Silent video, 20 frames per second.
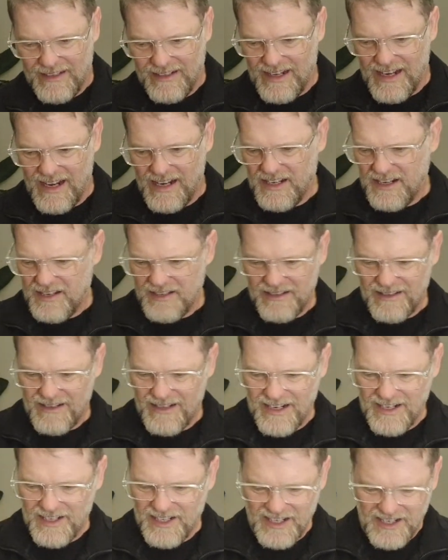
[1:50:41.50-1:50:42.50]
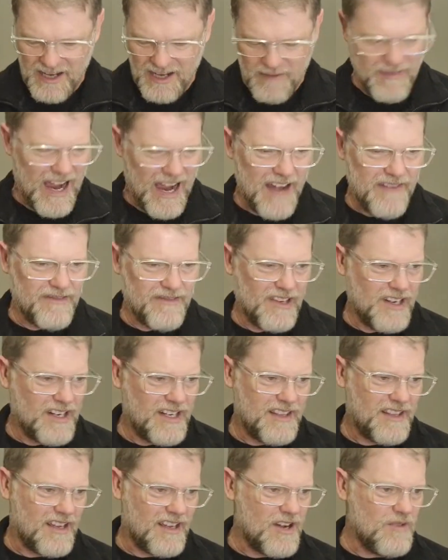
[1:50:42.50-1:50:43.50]
No, I don't get paid for
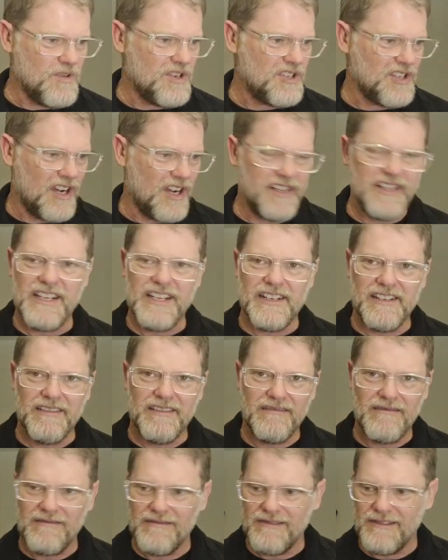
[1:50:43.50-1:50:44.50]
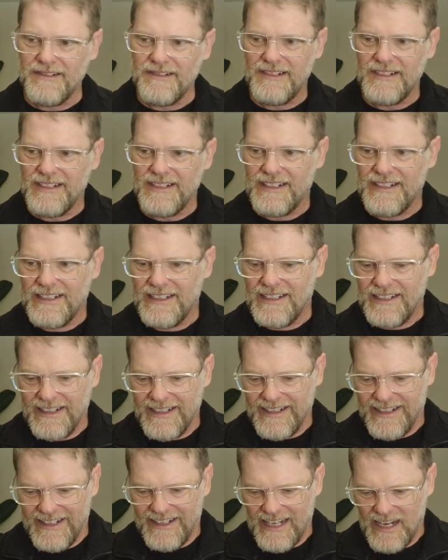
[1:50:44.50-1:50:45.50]
anything. I wish I did.
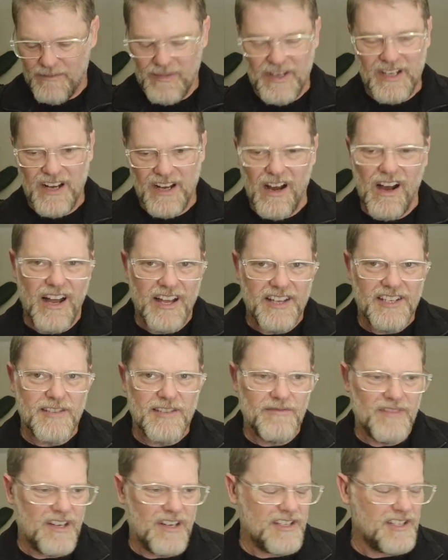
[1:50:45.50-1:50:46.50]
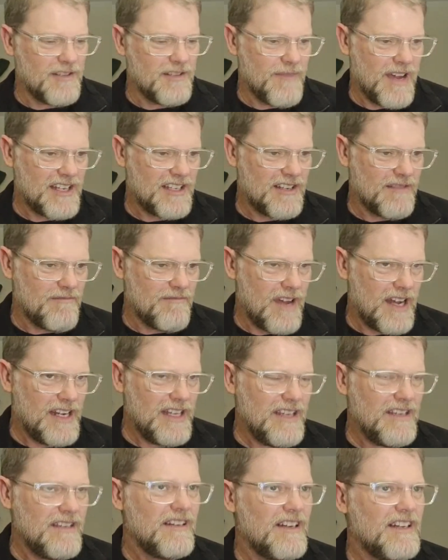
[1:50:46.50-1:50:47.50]
It'd be nice to make some
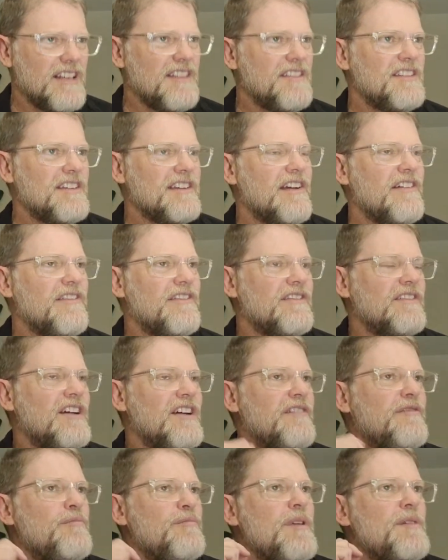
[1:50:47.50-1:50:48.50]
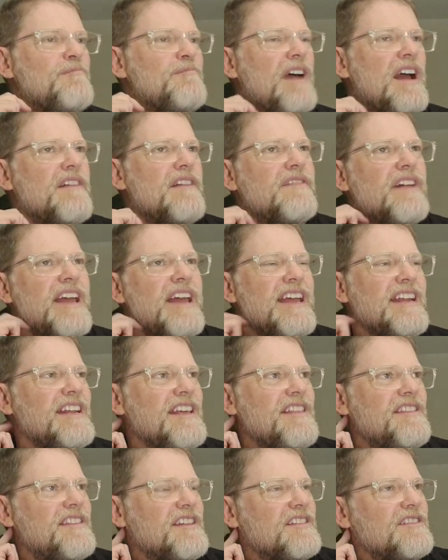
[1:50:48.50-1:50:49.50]
money. I don't think I've ever been paid for
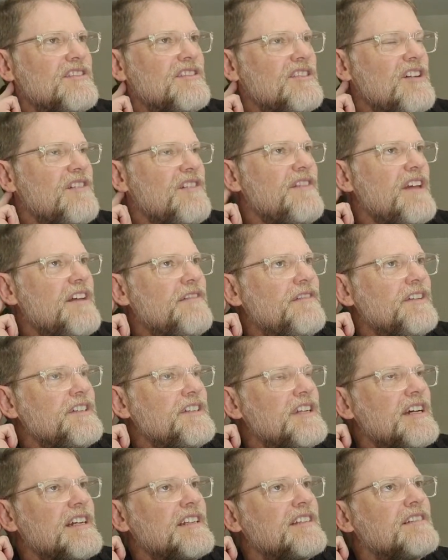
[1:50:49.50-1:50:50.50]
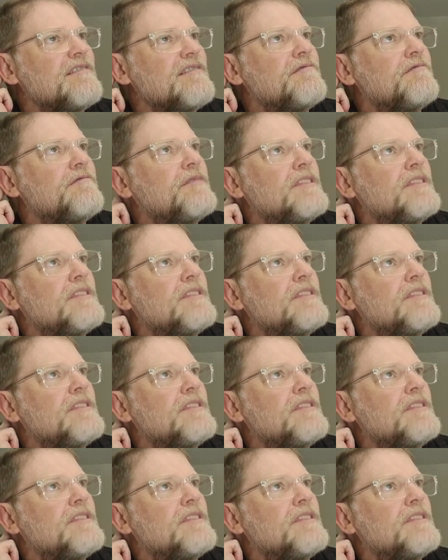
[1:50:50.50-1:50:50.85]
anything in that I've ever done.